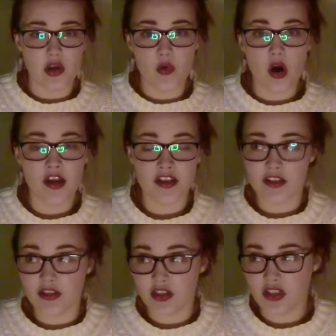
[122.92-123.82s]
I
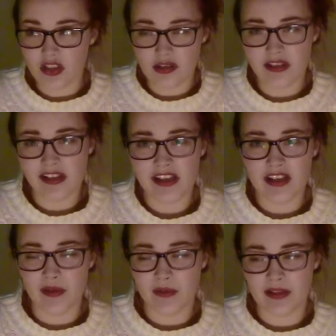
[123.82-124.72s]
usually
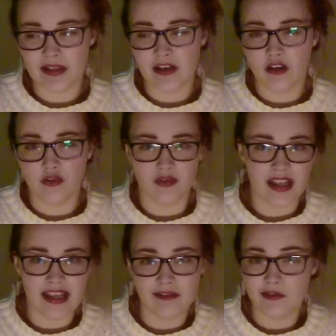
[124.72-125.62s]
use a lot of
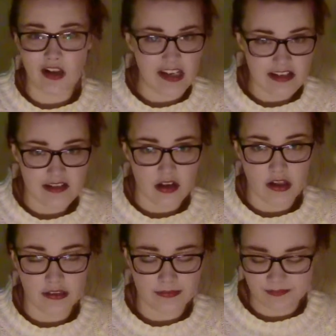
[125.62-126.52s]
nail varnish
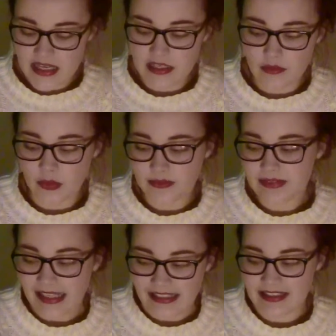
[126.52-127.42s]

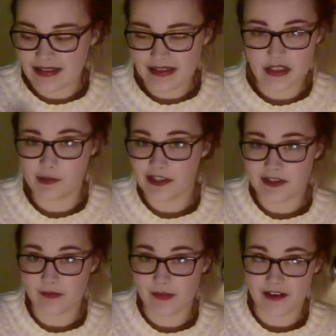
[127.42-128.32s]
in the winter
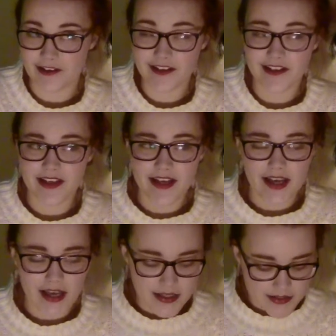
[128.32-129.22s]
period.
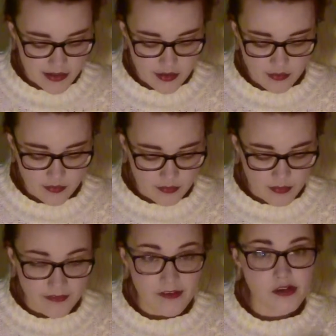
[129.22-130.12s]
So
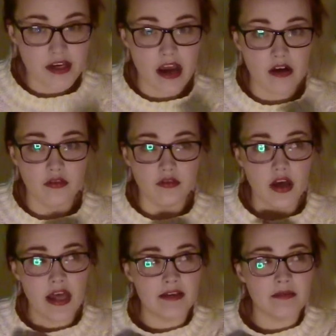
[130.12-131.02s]
my favorite now
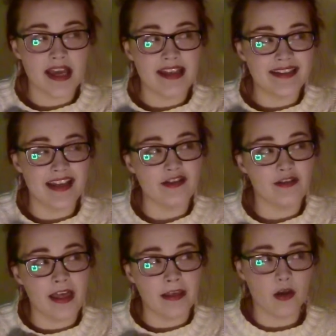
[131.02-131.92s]
and my essential
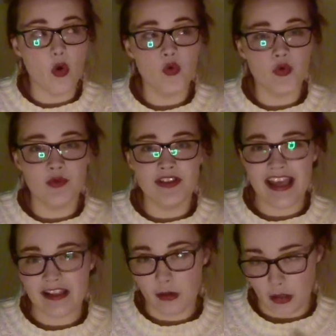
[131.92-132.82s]
and go-to
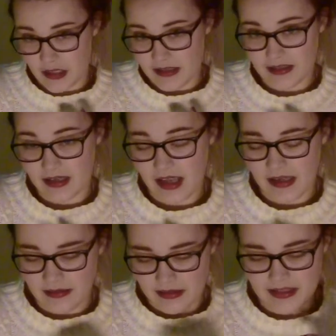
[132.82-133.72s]
nail varnish
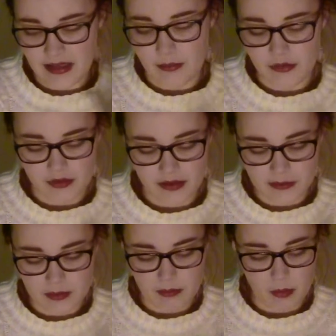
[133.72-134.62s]
in December has
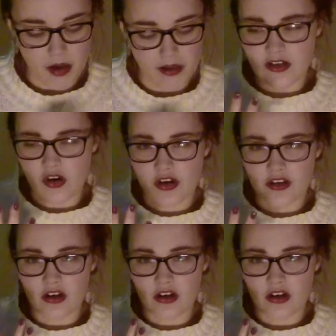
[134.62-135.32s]
been my dark